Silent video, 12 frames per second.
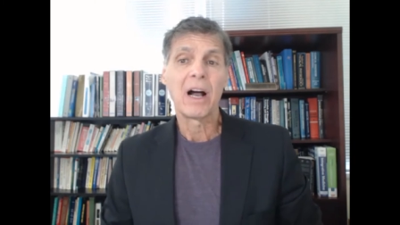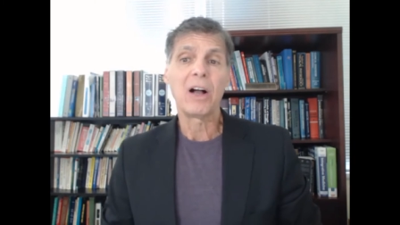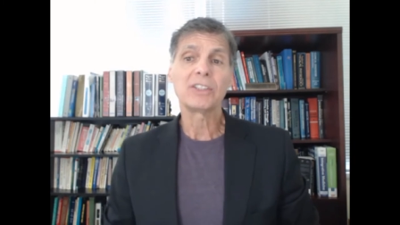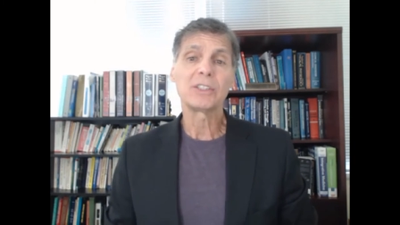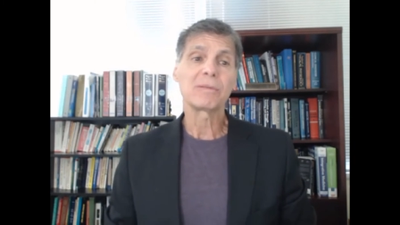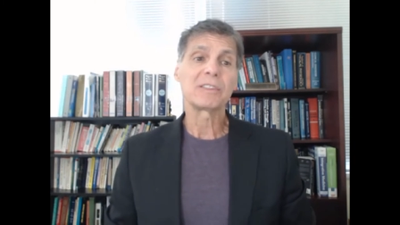
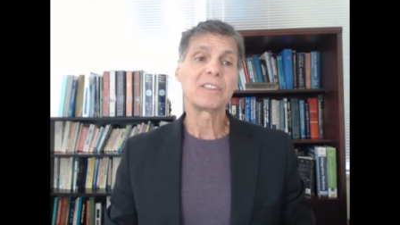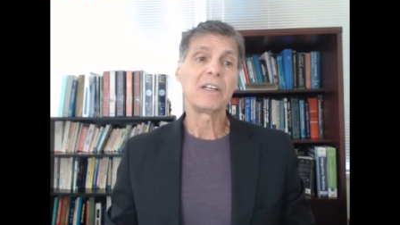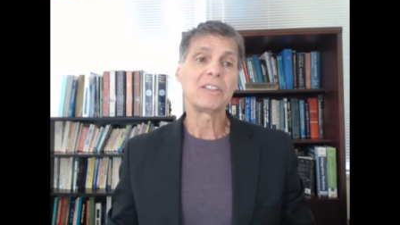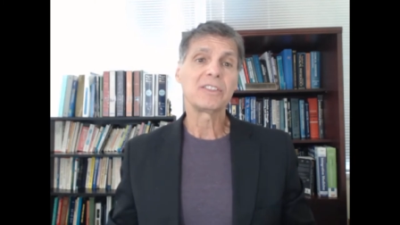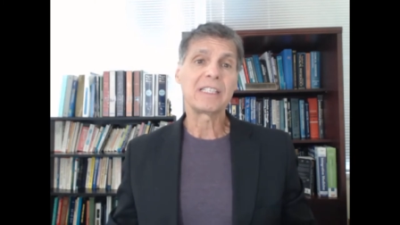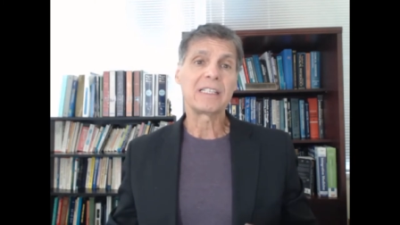also
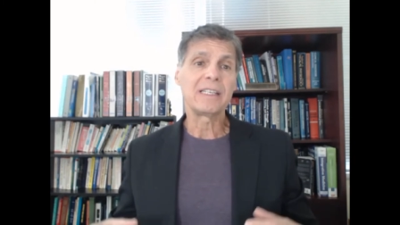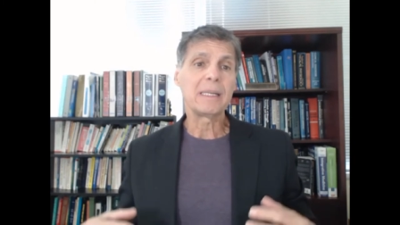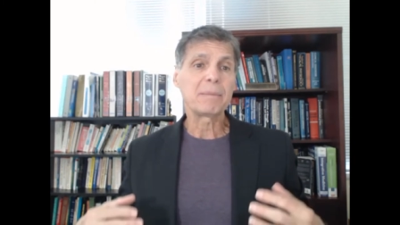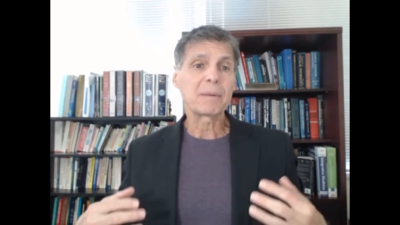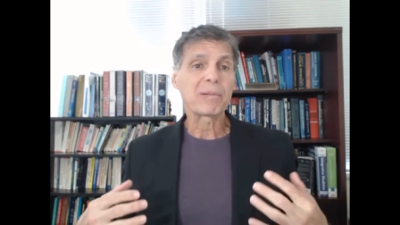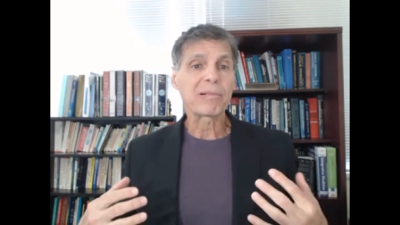results in
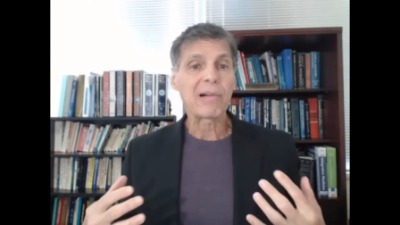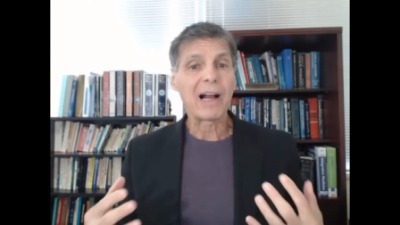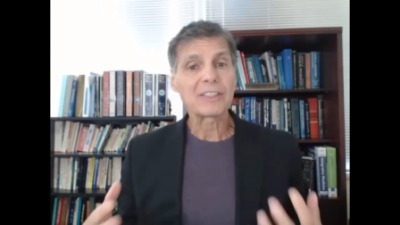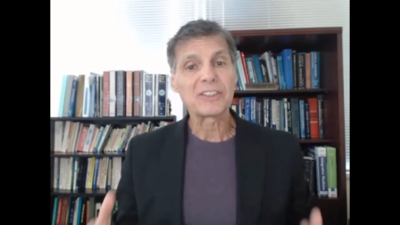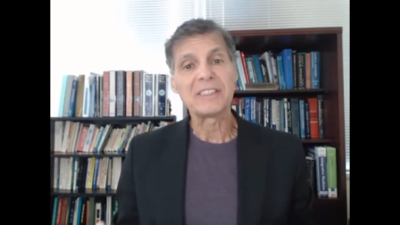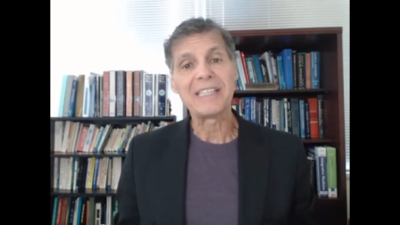lipid
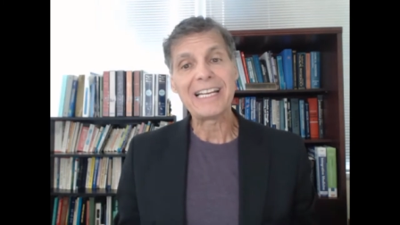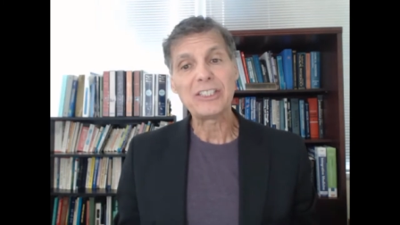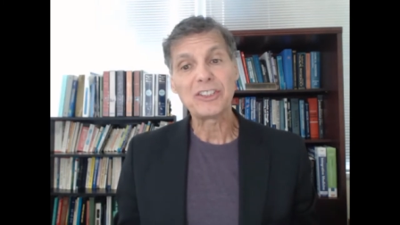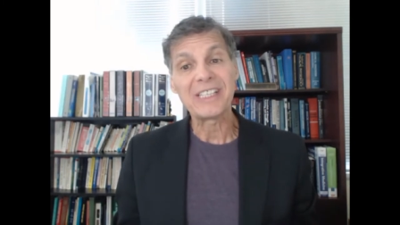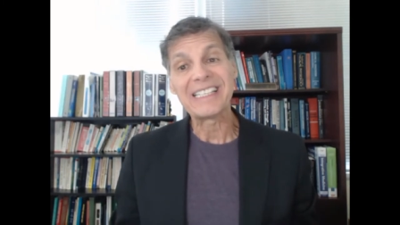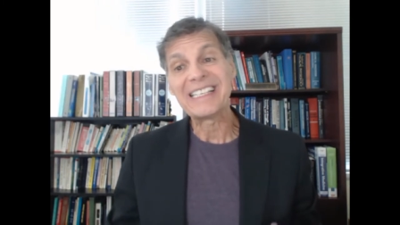
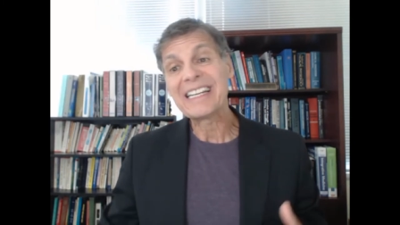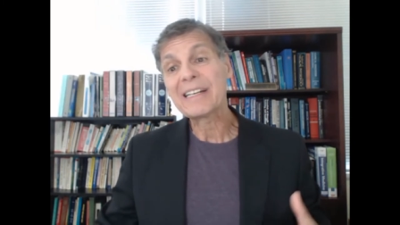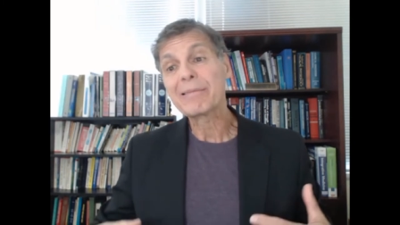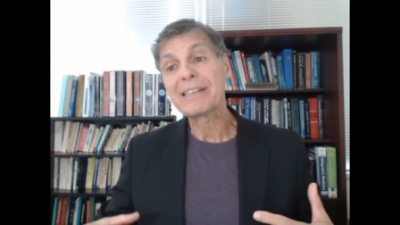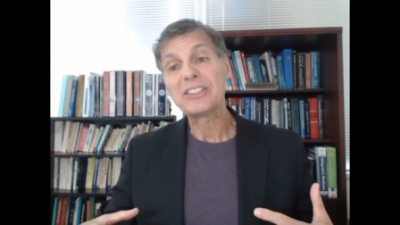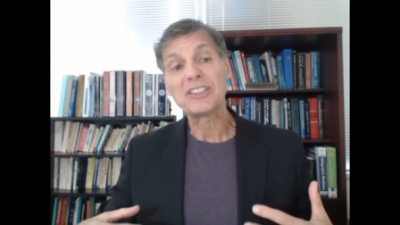peroxidation and it
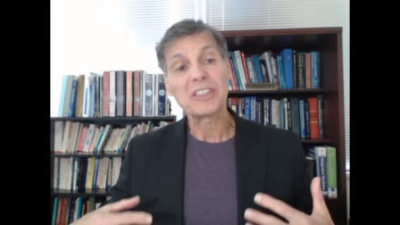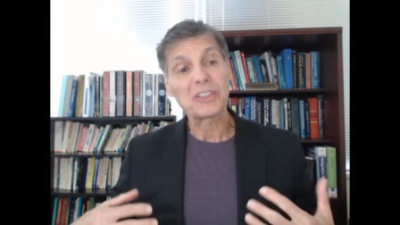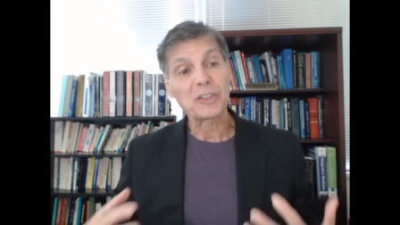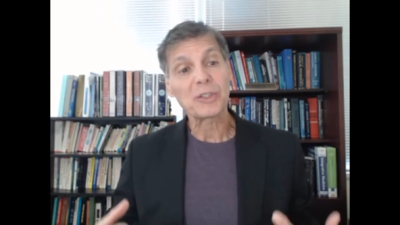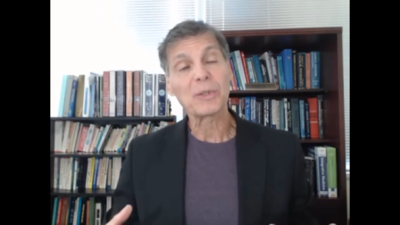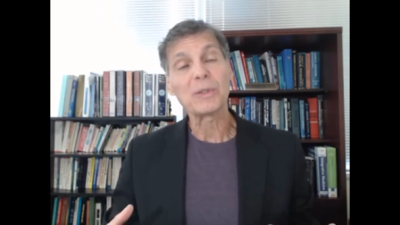increases the
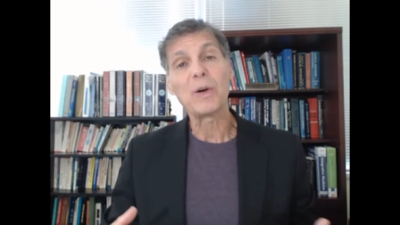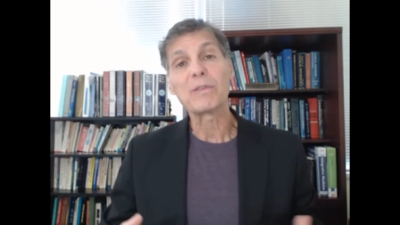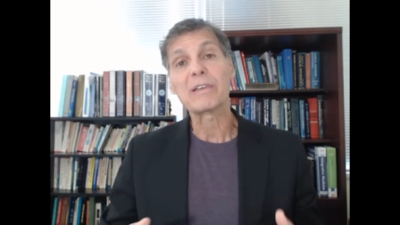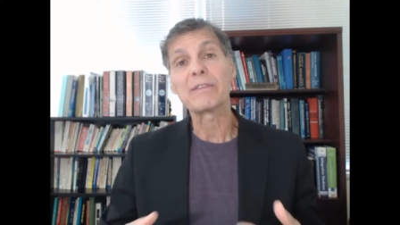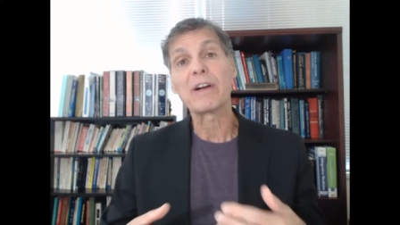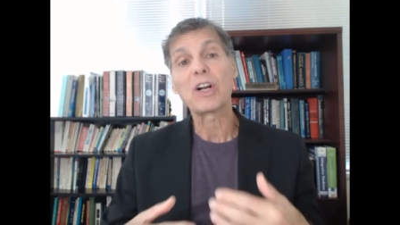
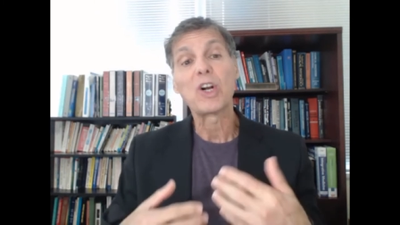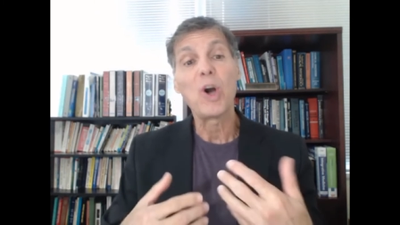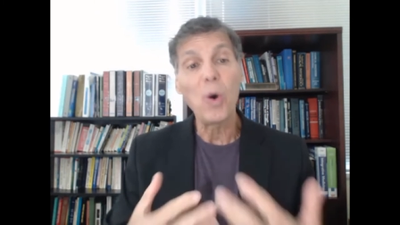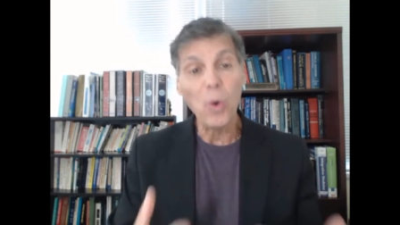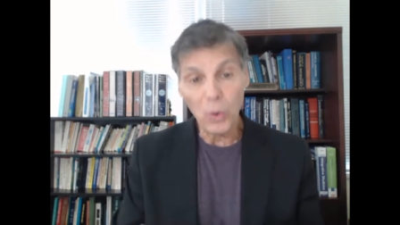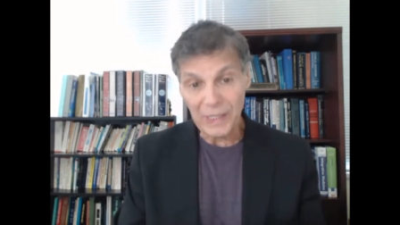turnover of
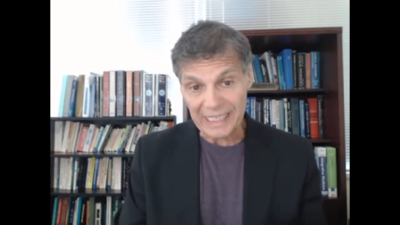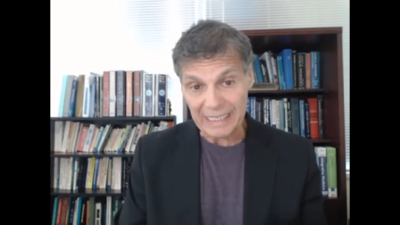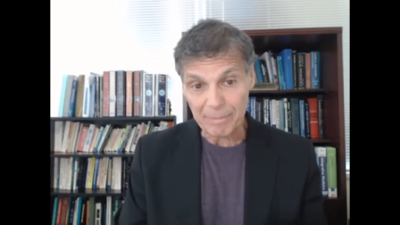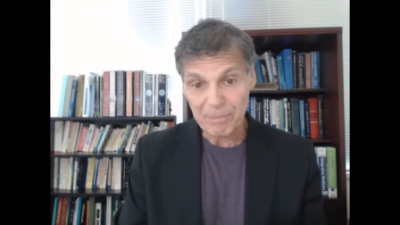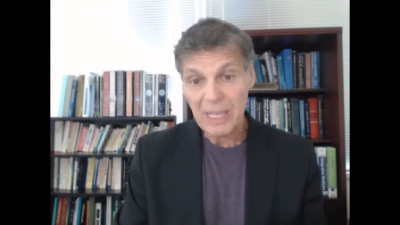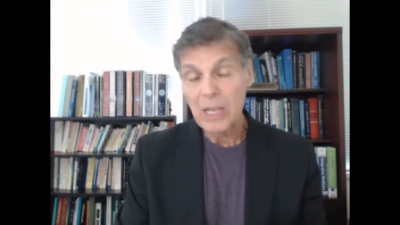
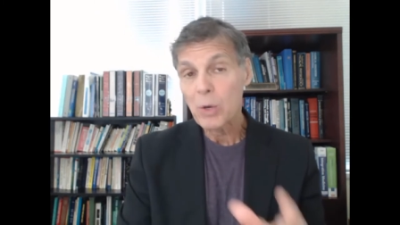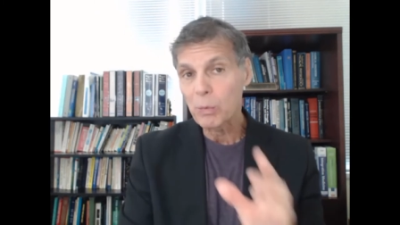choline,